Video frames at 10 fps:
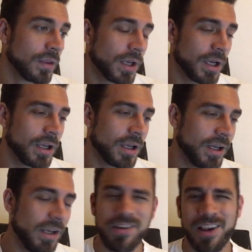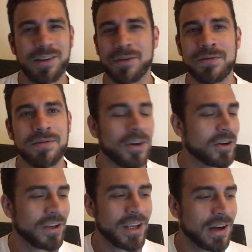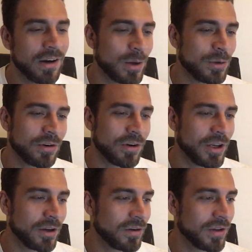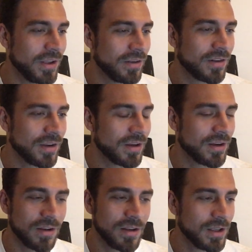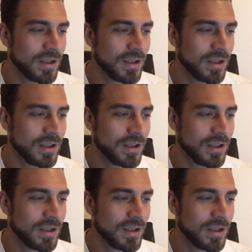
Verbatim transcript: uh, and he's just a fun character. You know, he's. Uh,